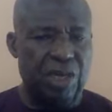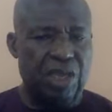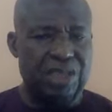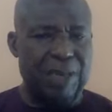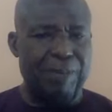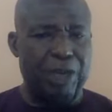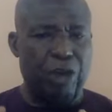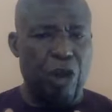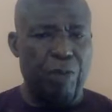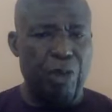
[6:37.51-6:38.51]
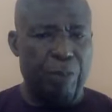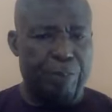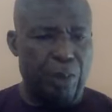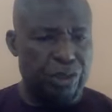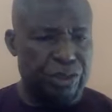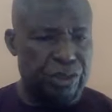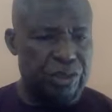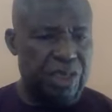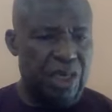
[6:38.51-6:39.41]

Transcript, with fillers: shall become your portion,